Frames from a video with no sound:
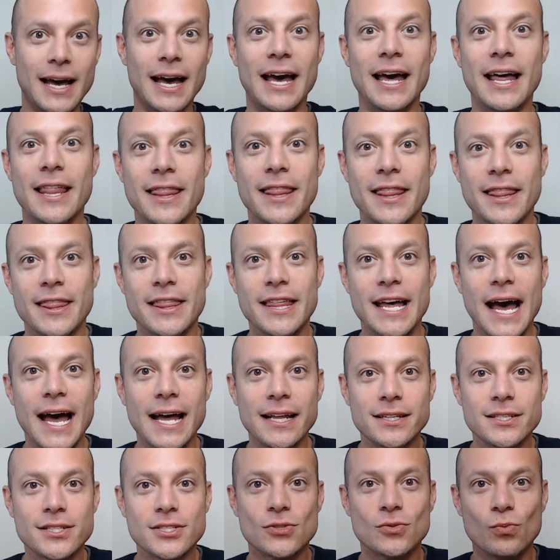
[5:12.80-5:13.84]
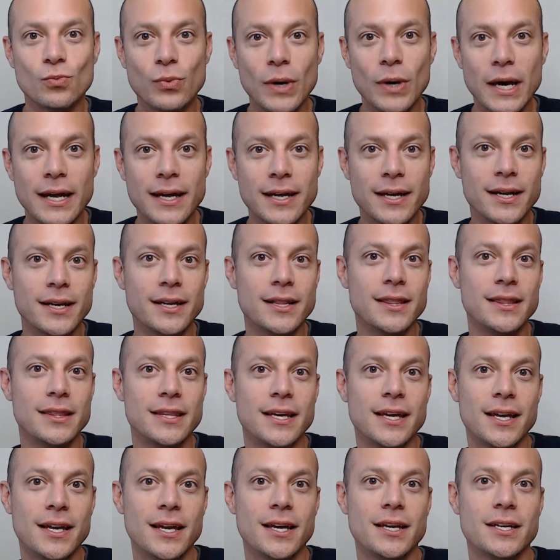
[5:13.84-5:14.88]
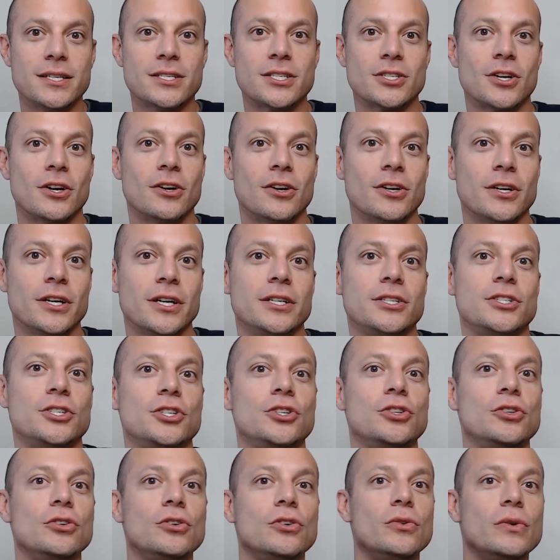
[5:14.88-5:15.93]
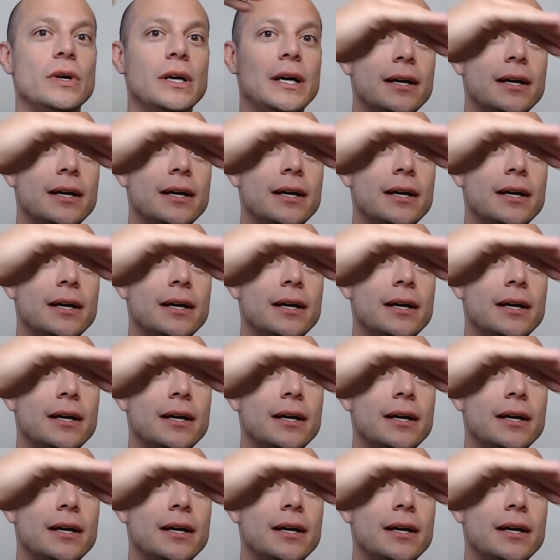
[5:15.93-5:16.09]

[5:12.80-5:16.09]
And that's when things started to